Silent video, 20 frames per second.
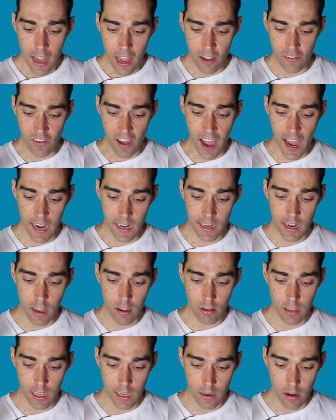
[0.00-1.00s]
If I
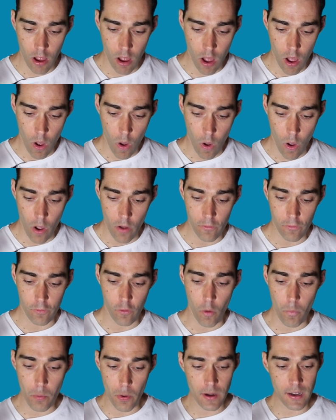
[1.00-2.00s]
now hit
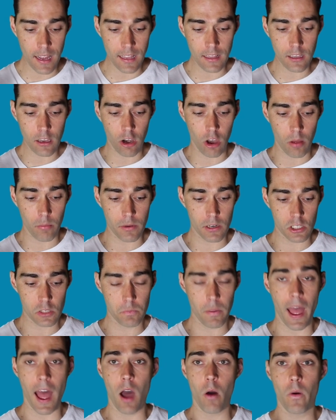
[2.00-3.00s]
4.8 kilometers
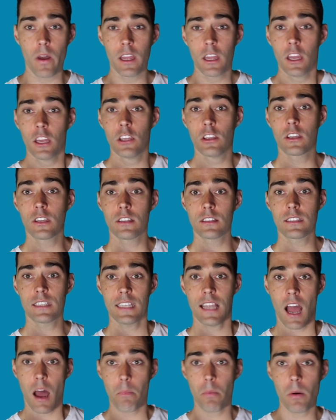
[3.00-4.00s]
per hour, you can
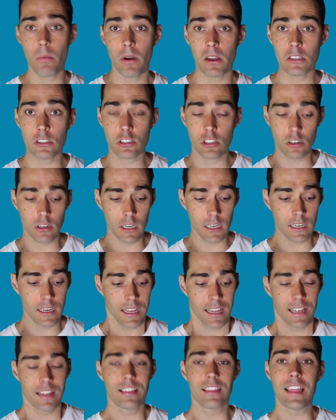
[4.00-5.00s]
see up on my screen,
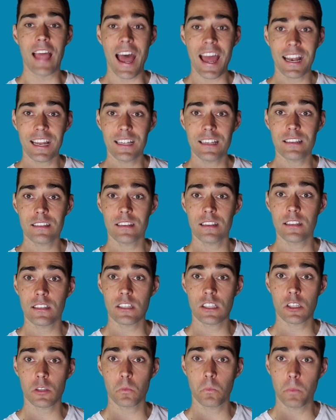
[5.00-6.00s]
that is the
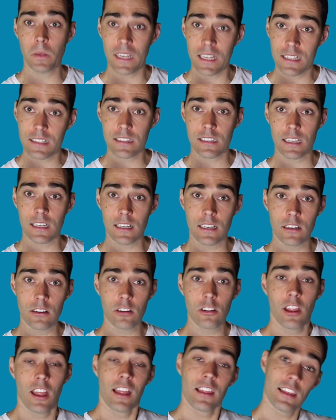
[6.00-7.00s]
speed
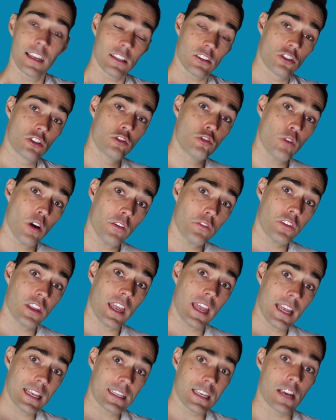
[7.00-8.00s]
signal that Zwift
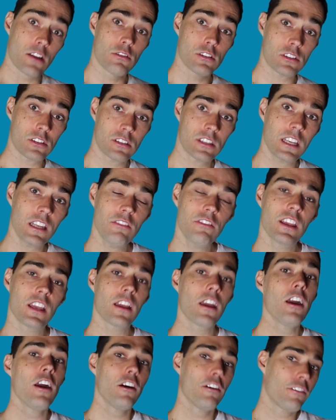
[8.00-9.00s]
is
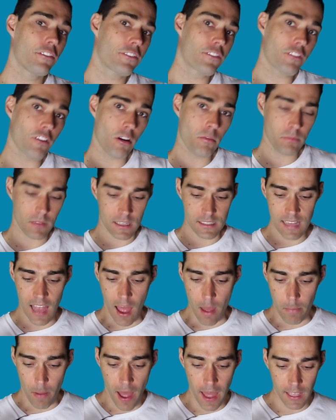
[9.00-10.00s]
receiving from this
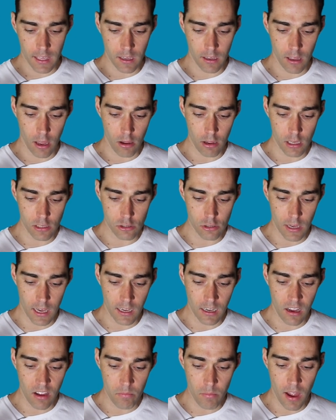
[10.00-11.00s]
app. I can go into
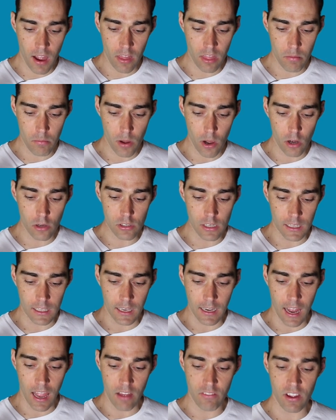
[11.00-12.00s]
any of my other modes. I
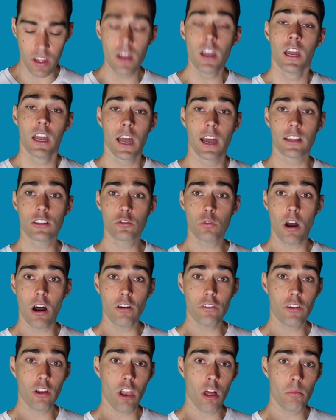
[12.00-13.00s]
can have a
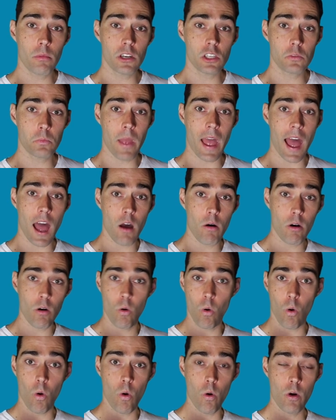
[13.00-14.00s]
12 kilometers per hour
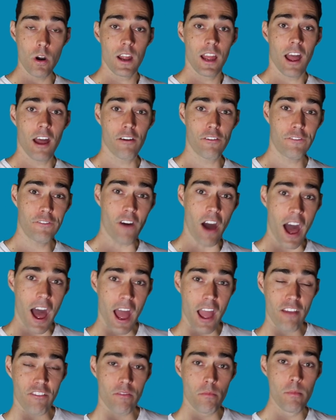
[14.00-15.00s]
or a
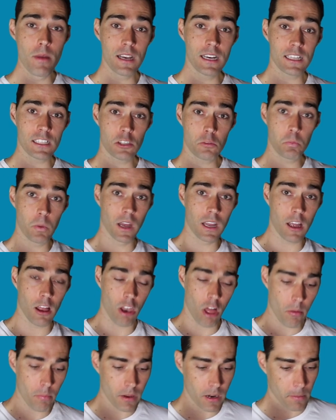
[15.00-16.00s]
5 minutes per
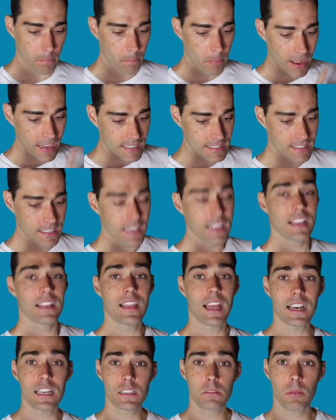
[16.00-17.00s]
kilometer pace
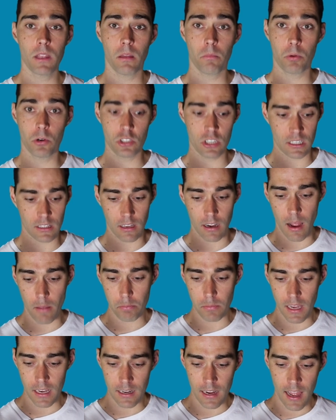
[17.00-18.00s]
that is being projected
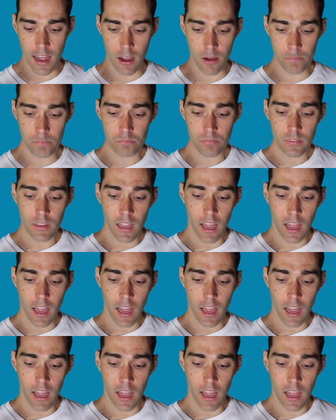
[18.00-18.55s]
up there now.